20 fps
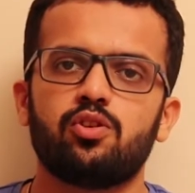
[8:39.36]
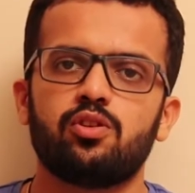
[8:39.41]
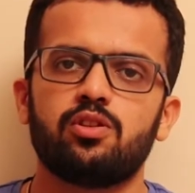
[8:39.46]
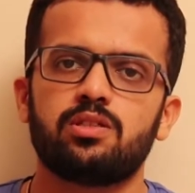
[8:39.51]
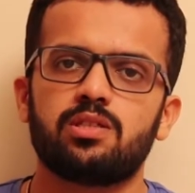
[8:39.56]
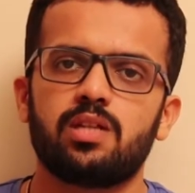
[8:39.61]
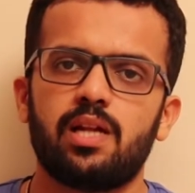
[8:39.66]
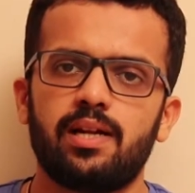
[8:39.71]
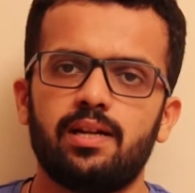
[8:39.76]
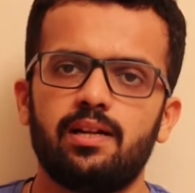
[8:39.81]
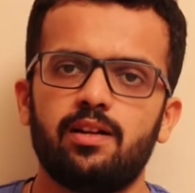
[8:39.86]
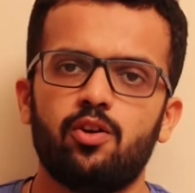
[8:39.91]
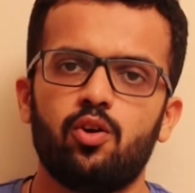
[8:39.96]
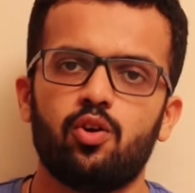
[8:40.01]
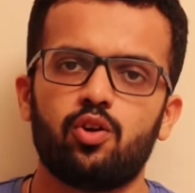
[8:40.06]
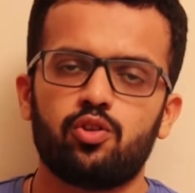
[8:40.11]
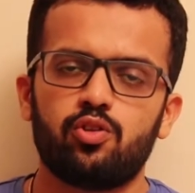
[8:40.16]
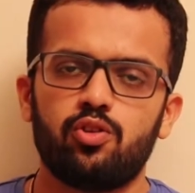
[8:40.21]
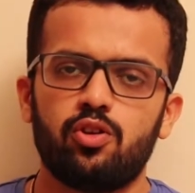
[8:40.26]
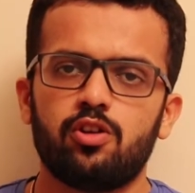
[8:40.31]
or the slightly
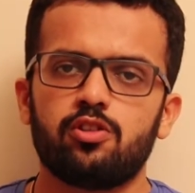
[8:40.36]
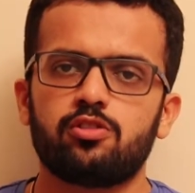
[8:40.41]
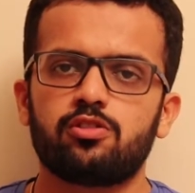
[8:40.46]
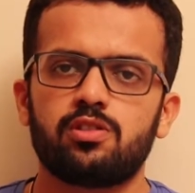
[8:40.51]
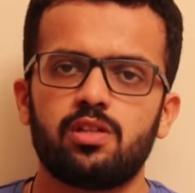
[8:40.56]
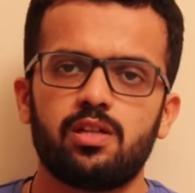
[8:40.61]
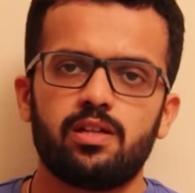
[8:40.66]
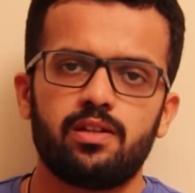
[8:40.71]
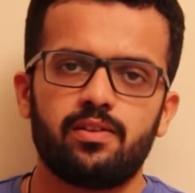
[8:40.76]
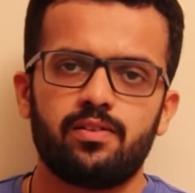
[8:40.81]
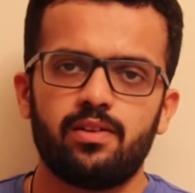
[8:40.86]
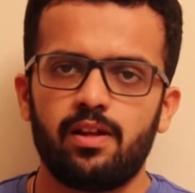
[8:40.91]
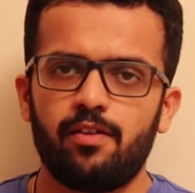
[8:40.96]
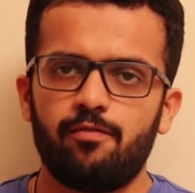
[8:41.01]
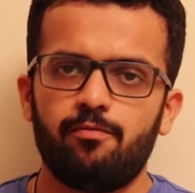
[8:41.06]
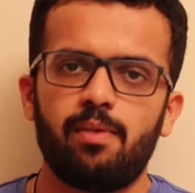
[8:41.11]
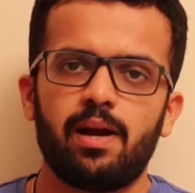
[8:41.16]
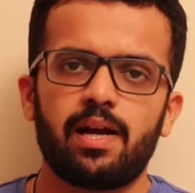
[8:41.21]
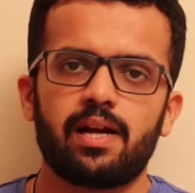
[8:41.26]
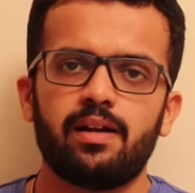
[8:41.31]
orthodox
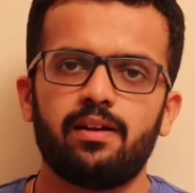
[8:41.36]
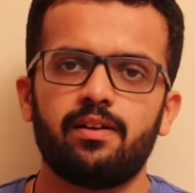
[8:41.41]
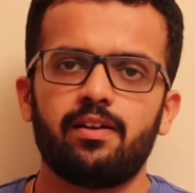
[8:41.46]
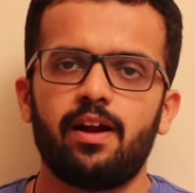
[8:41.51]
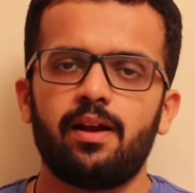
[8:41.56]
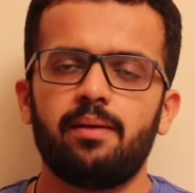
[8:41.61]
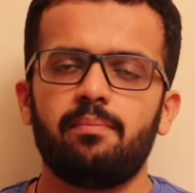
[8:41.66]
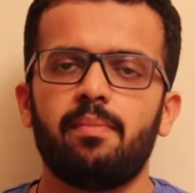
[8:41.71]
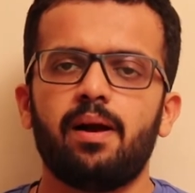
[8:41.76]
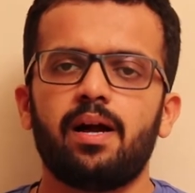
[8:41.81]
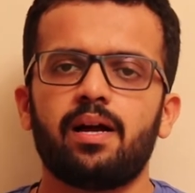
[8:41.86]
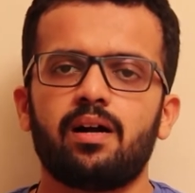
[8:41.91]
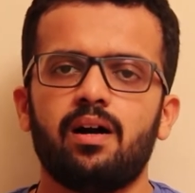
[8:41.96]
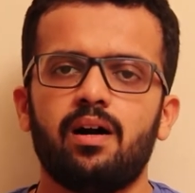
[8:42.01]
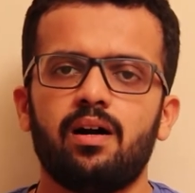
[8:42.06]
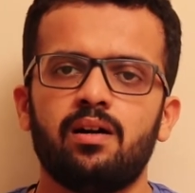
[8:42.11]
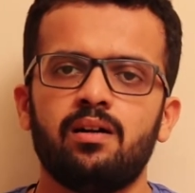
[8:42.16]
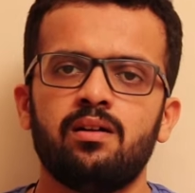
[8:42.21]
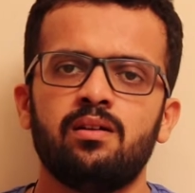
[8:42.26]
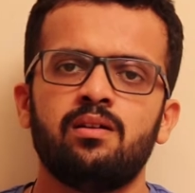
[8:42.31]
left back and right back
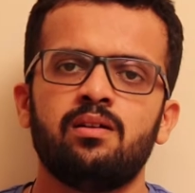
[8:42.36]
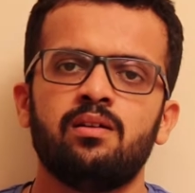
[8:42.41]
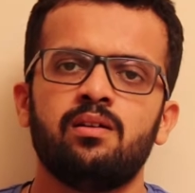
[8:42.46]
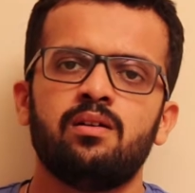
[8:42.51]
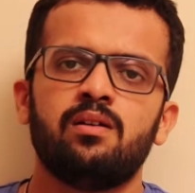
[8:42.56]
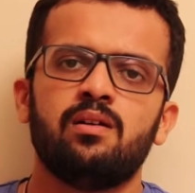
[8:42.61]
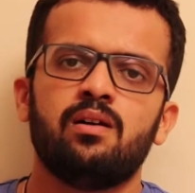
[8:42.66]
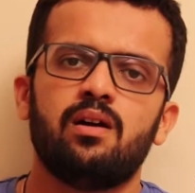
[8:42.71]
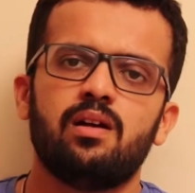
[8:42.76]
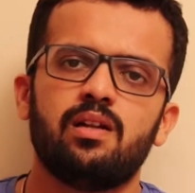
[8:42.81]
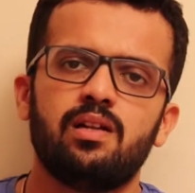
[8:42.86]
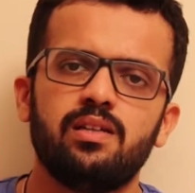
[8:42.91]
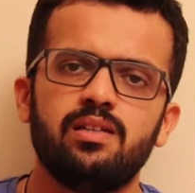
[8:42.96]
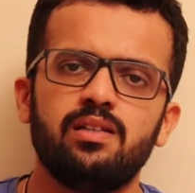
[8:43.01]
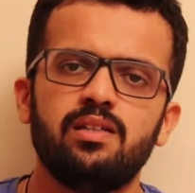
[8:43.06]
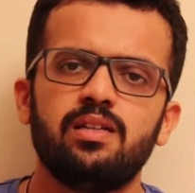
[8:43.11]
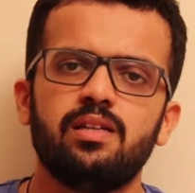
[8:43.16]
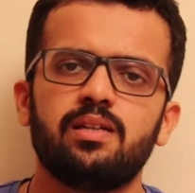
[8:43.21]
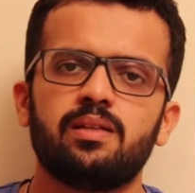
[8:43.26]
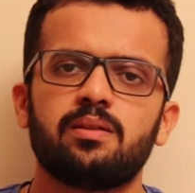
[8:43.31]
are a
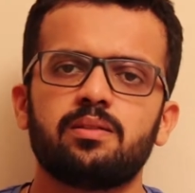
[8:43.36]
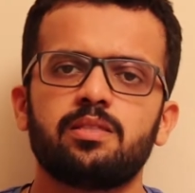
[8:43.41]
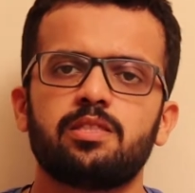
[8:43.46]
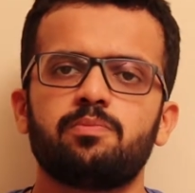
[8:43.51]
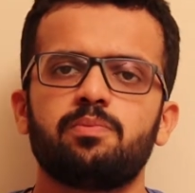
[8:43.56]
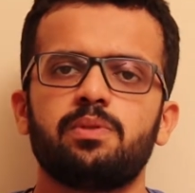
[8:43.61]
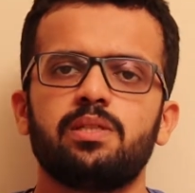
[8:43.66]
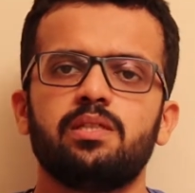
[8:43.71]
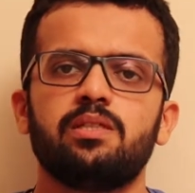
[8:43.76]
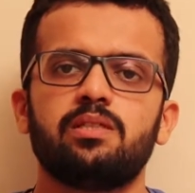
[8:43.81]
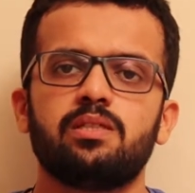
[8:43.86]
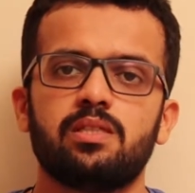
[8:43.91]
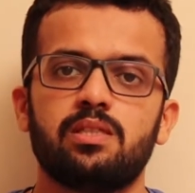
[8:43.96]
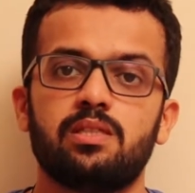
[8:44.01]
little inexperienced.